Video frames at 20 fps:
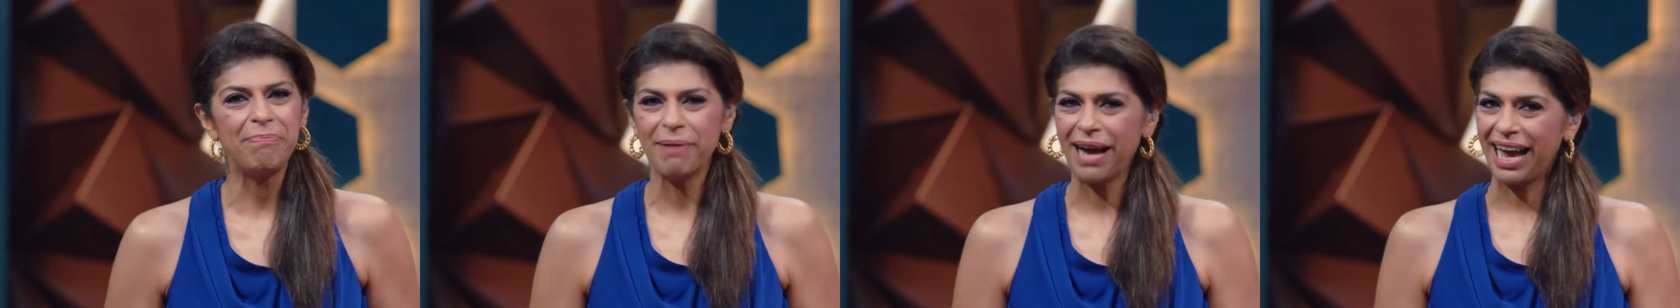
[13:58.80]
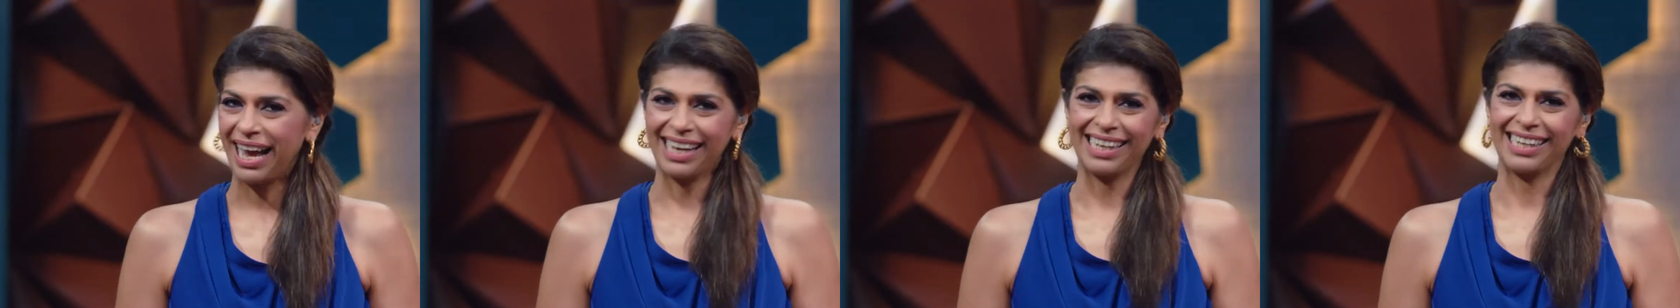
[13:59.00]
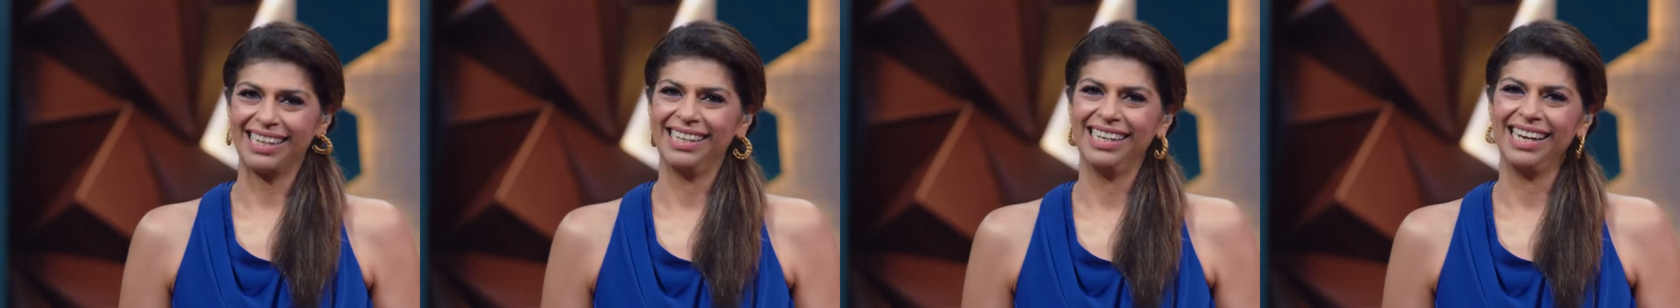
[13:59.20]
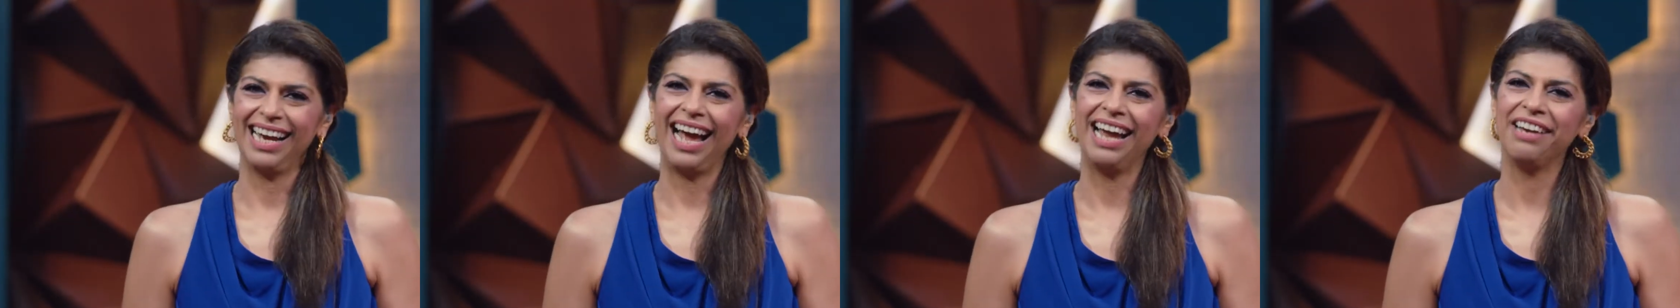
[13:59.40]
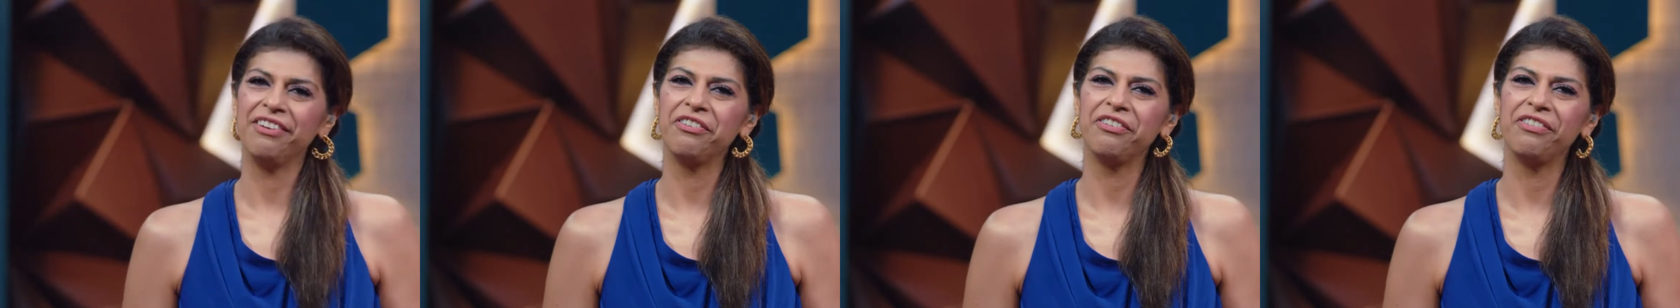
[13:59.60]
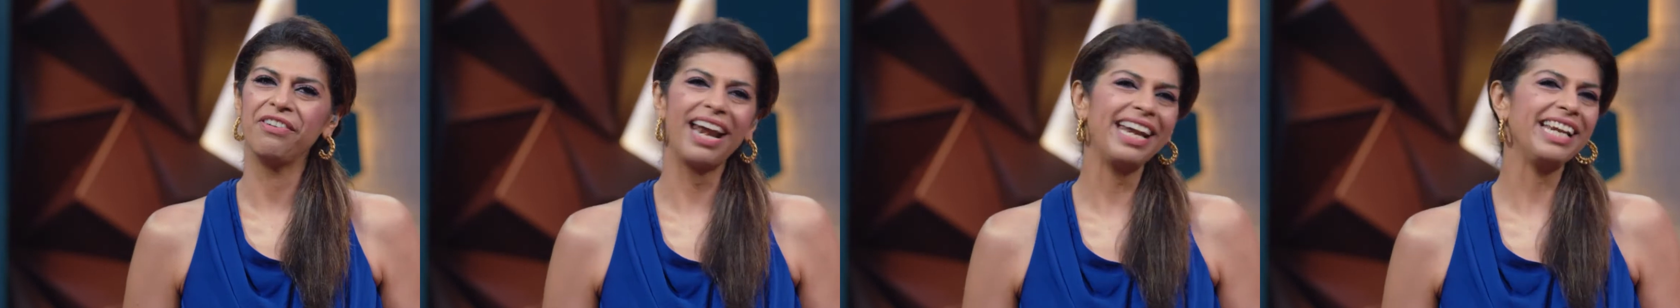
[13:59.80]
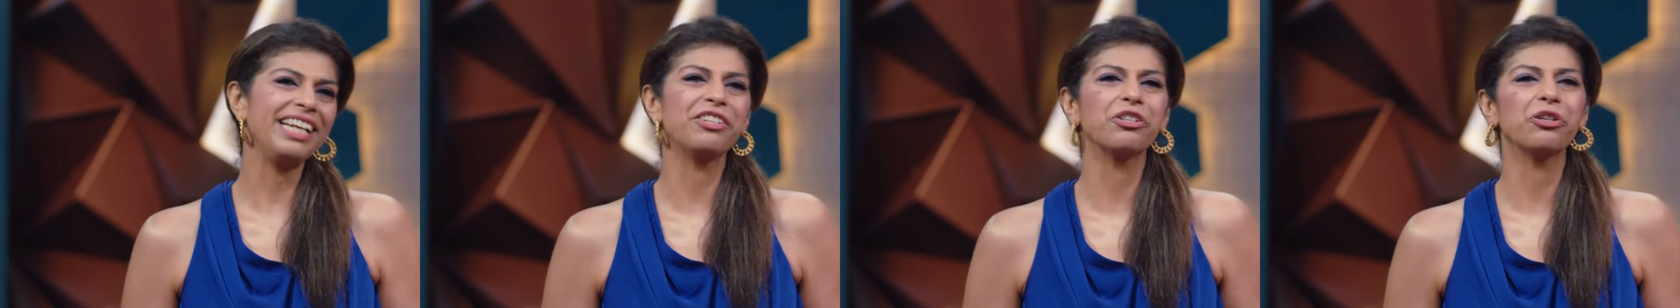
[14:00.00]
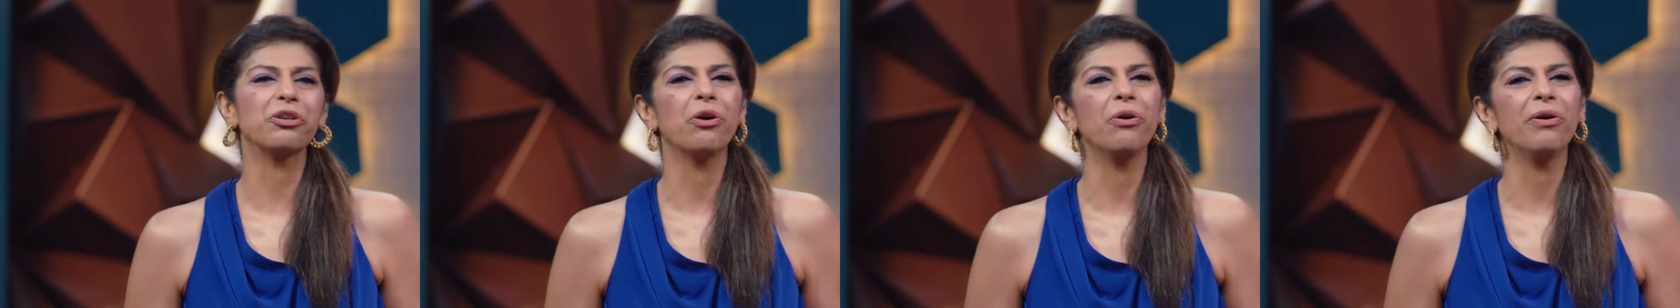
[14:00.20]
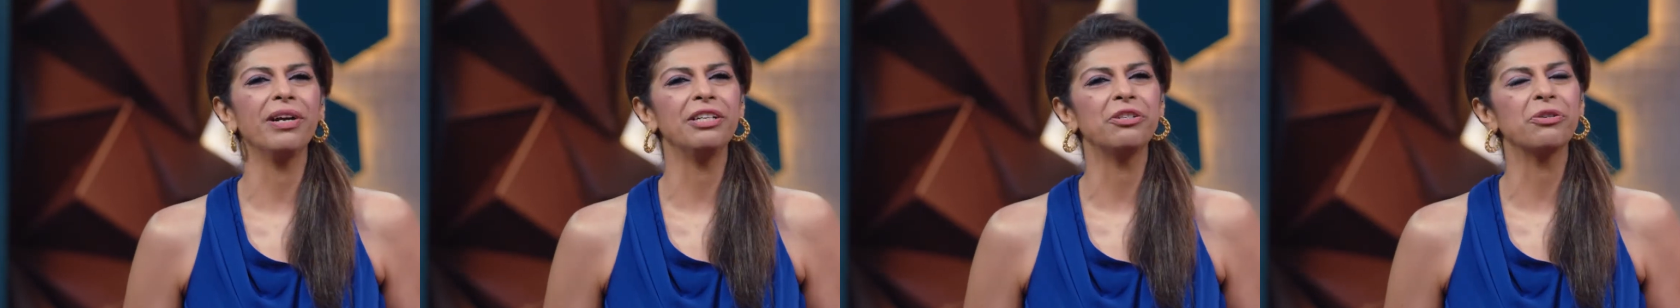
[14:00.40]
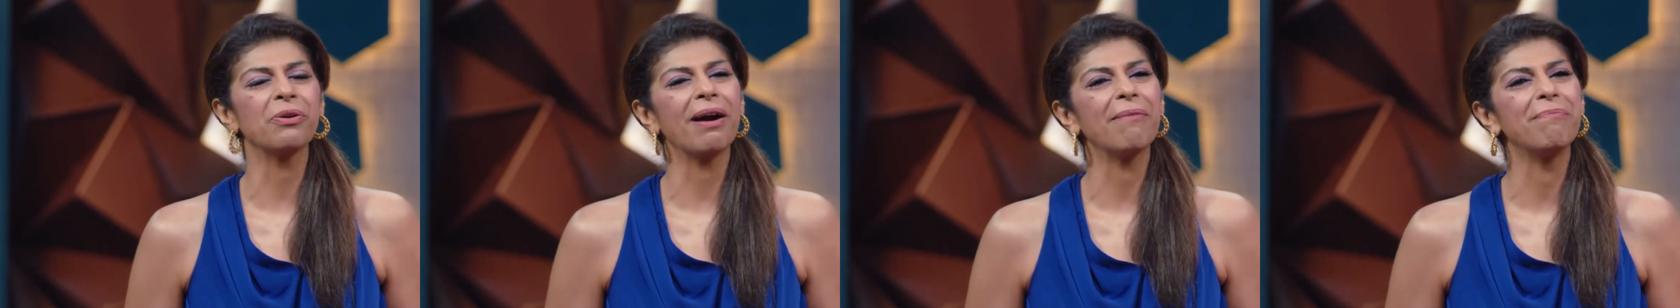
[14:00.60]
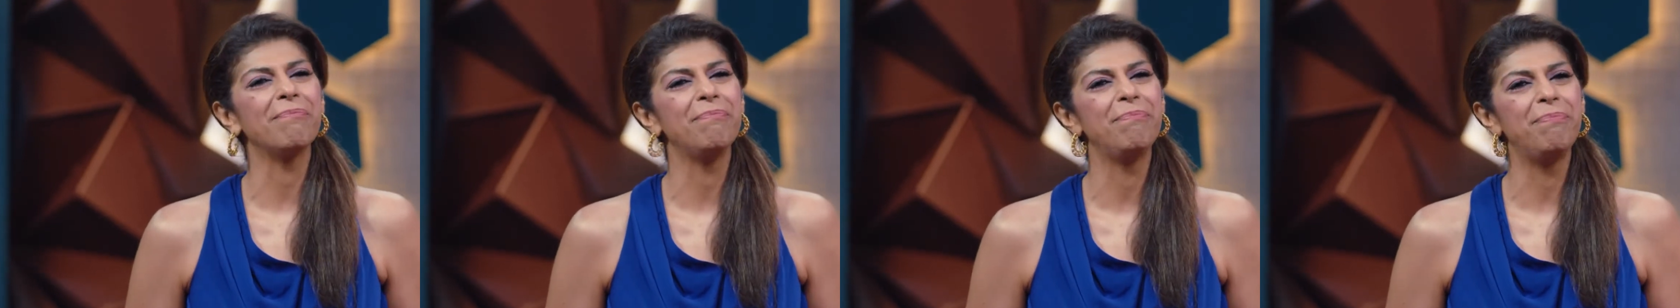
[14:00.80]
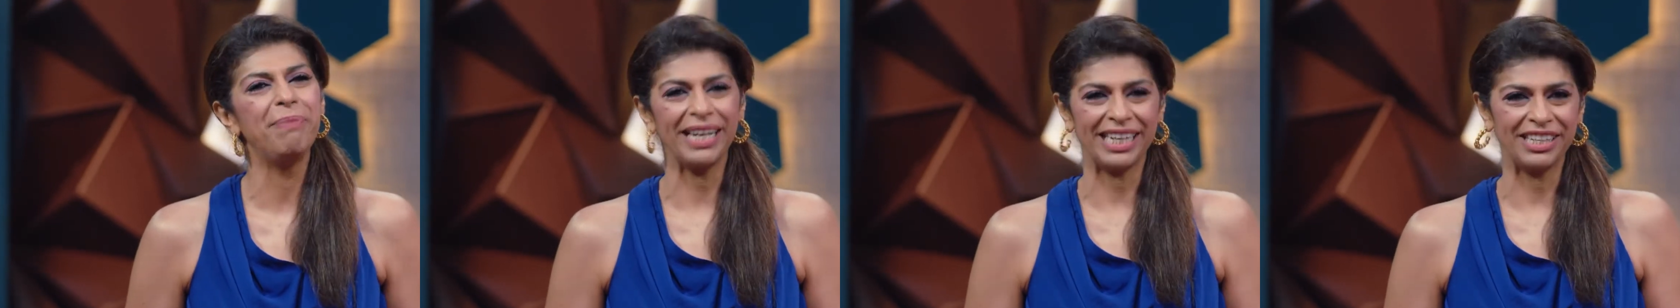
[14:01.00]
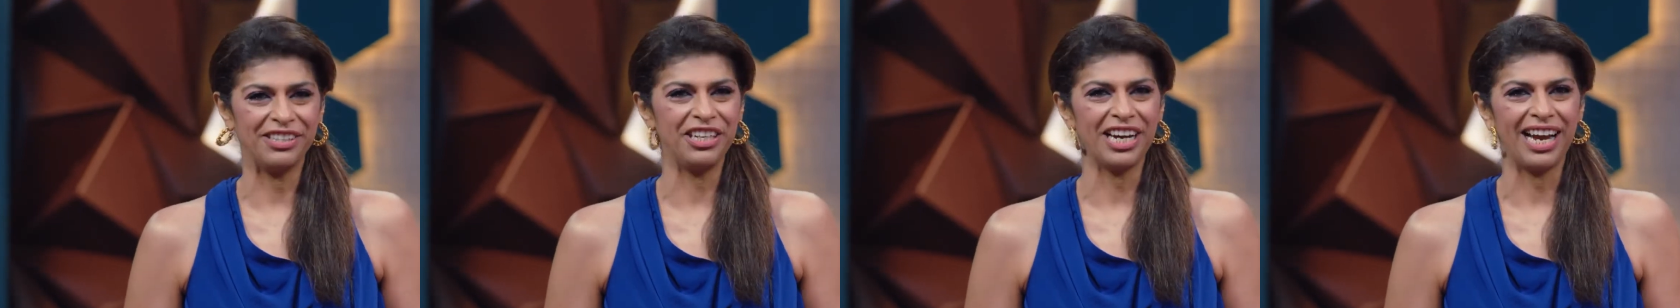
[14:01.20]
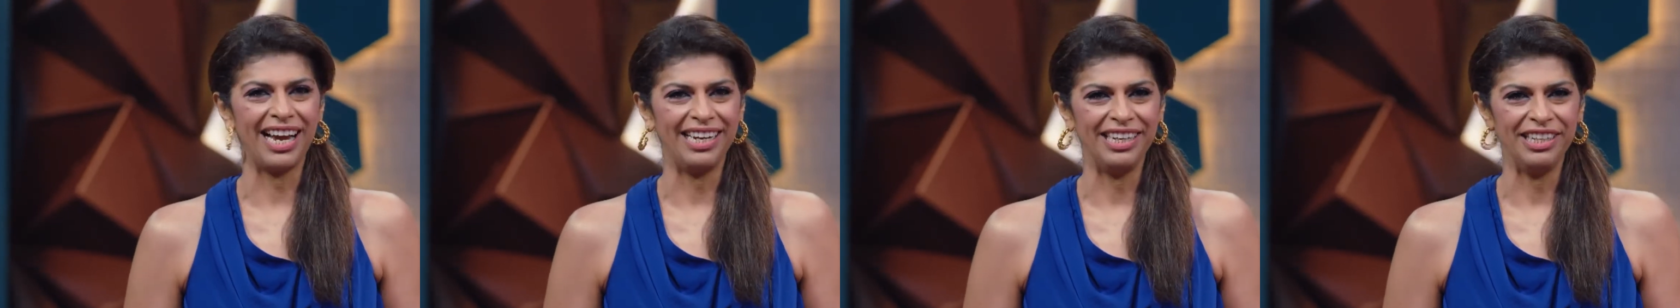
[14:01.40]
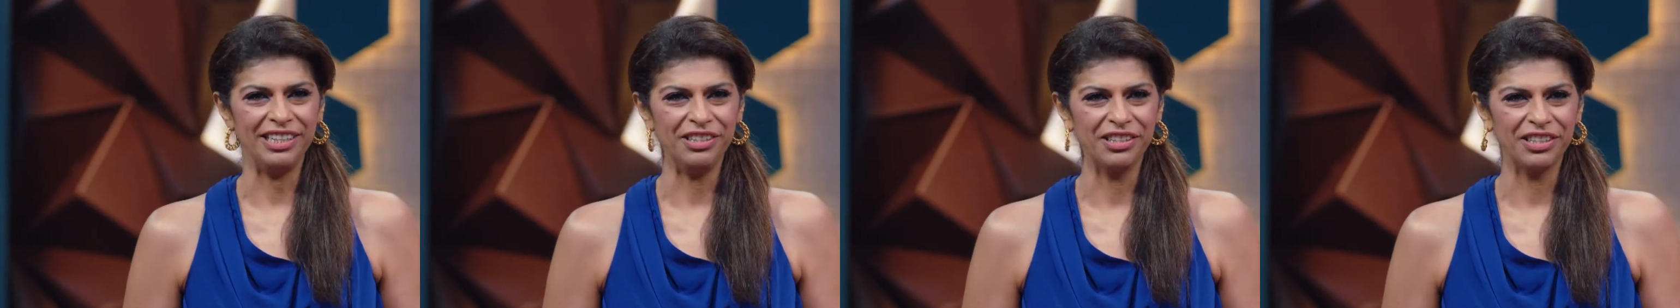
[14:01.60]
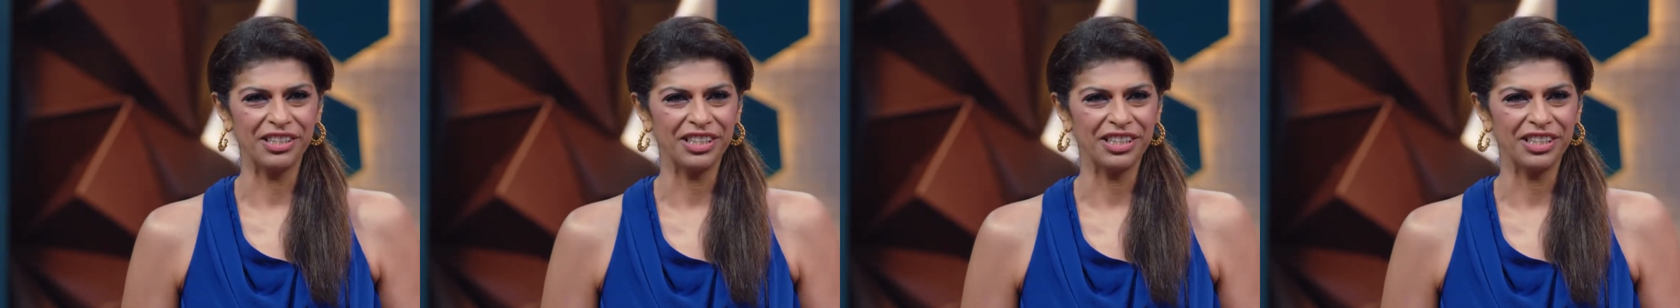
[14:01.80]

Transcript: back and ready to go into our big challenge.